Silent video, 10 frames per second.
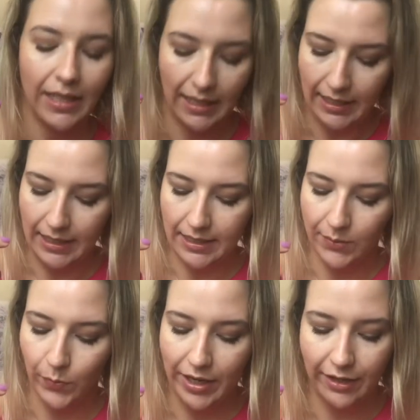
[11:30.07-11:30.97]
It
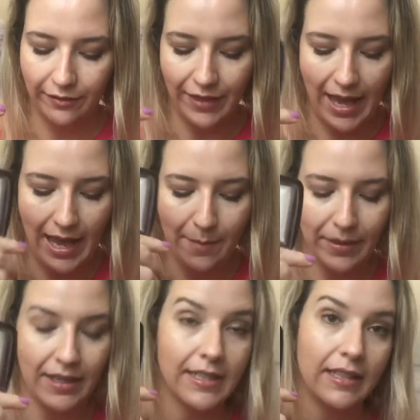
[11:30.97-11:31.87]
is one of their
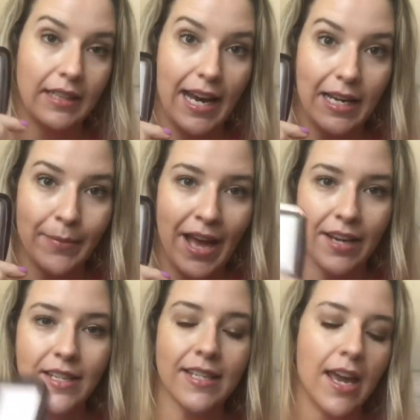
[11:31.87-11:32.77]
ambient lighting
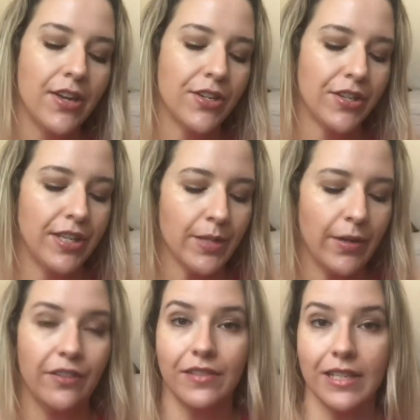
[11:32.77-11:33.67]
powders. So this
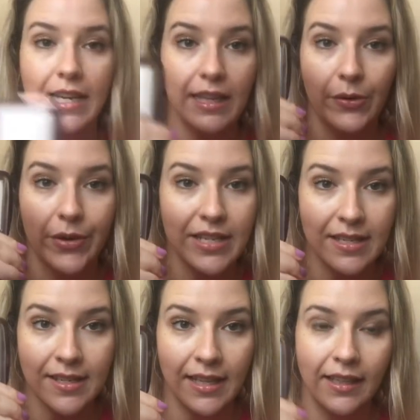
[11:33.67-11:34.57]
one, obviously it looks
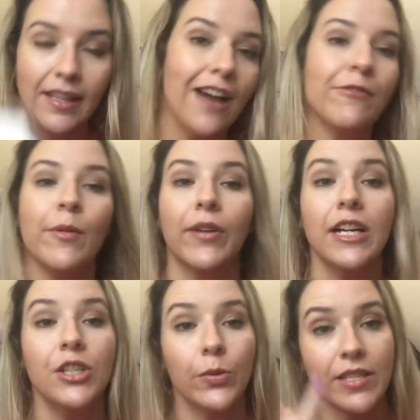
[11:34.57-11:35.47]
insanely light for me. What
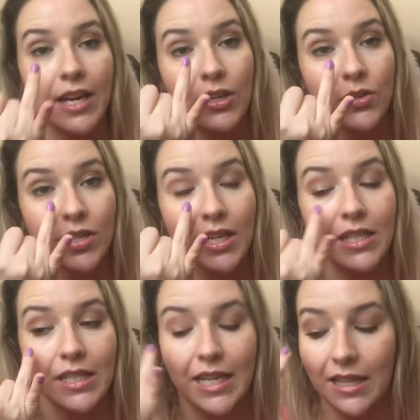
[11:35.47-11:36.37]
I do is I use it
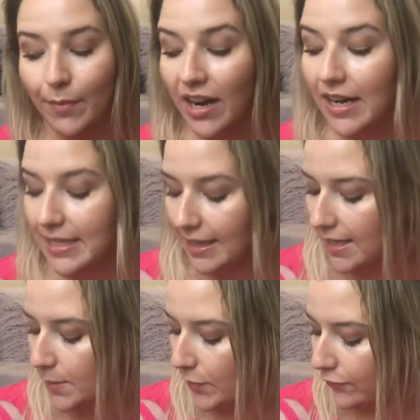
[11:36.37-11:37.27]
underneath my eyes, and
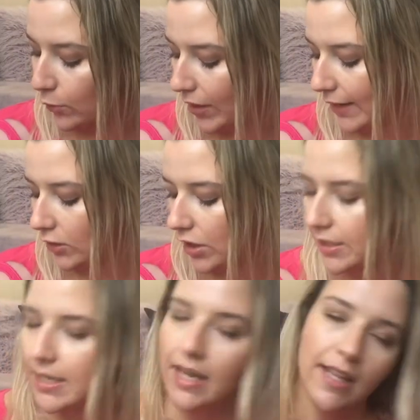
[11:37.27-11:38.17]
that's before I
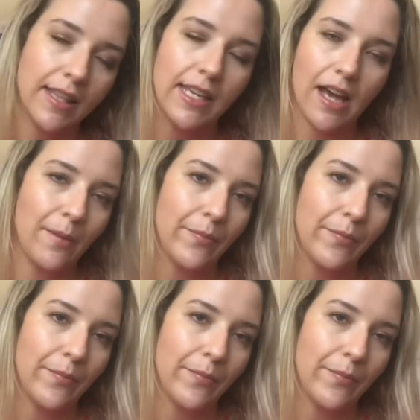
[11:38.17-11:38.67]
got the